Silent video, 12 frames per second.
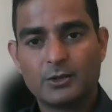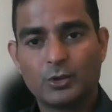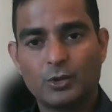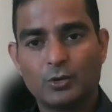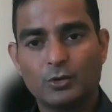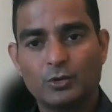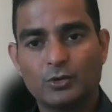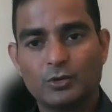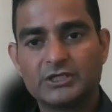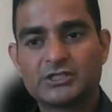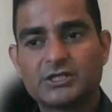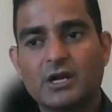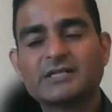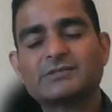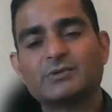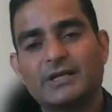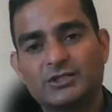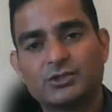You know, it starts
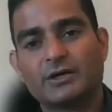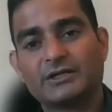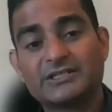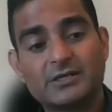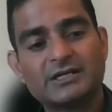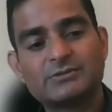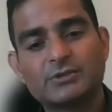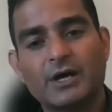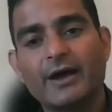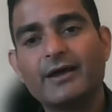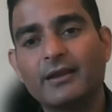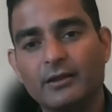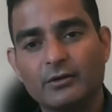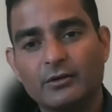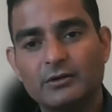with HR, it starts with hiring.